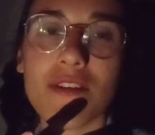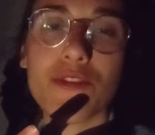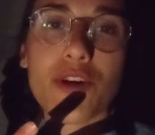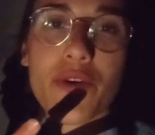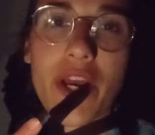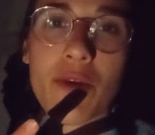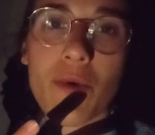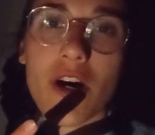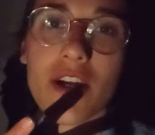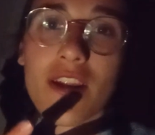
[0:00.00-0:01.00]
Ukraine
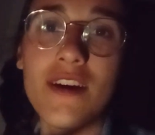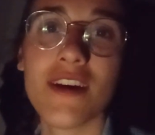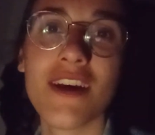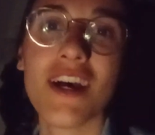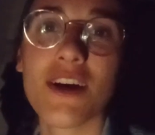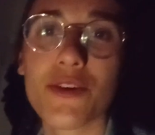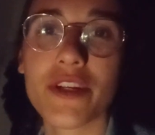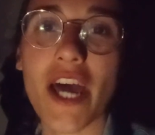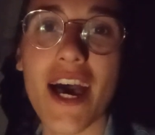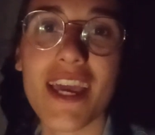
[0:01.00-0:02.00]
won. Good
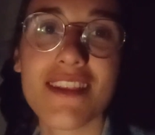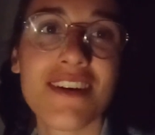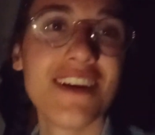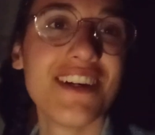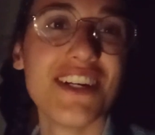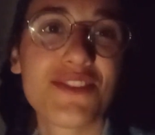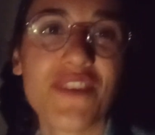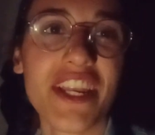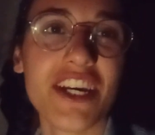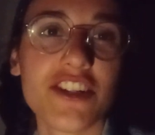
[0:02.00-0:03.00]
night. It's
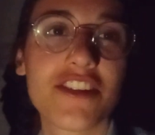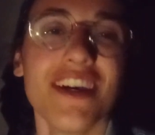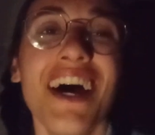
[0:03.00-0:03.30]
finished.